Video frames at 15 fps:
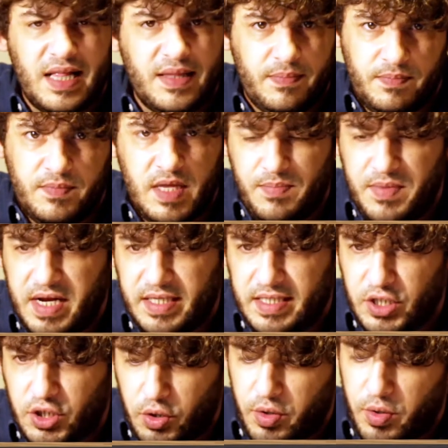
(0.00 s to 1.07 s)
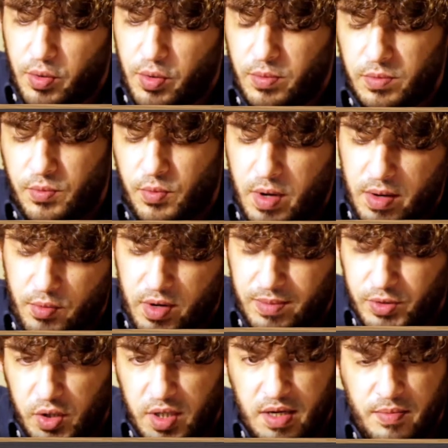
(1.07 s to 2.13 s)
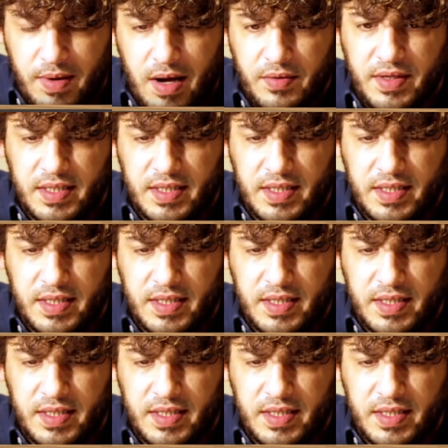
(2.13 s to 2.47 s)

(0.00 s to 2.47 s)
I'll immediately show you what I'm talking about.